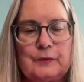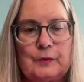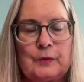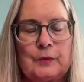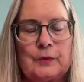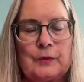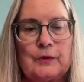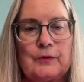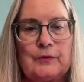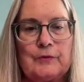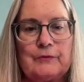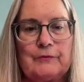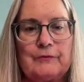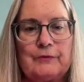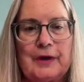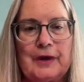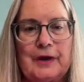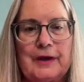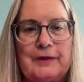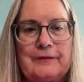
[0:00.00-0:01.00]
4,
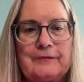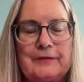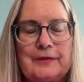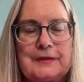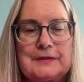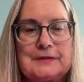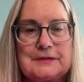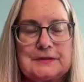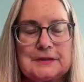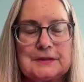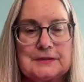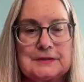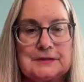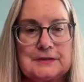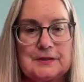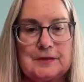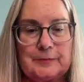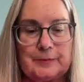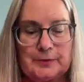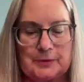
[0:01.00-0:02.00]
5, and
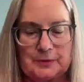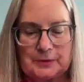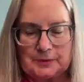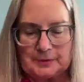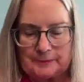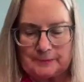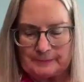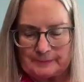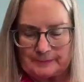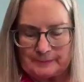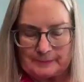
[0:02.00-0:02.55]
6 of the book.